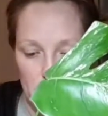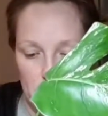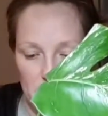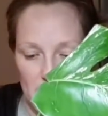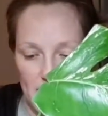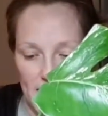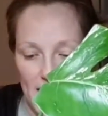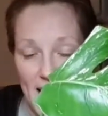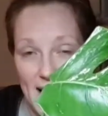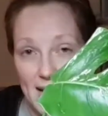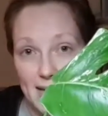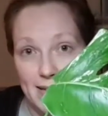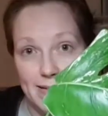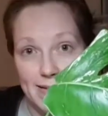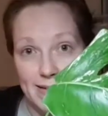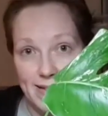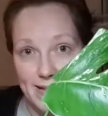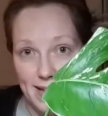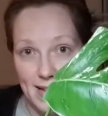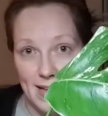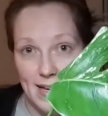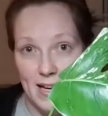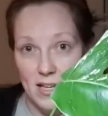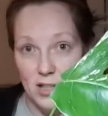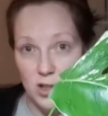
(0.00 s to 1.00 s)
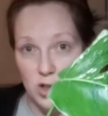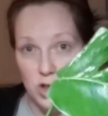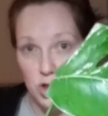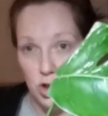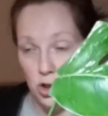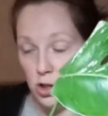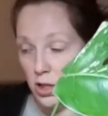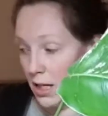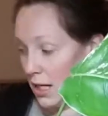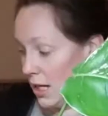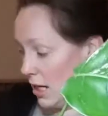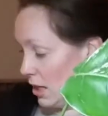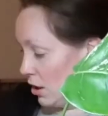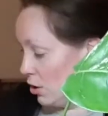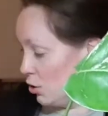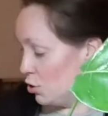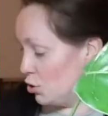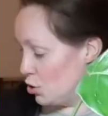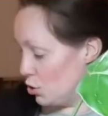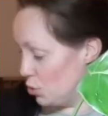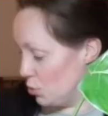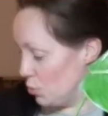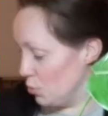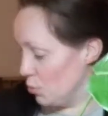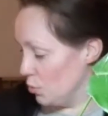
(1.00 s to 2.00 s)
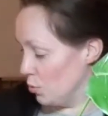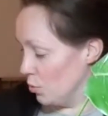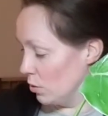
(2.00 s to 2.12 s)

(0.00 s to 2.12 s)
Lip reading: plants can actually do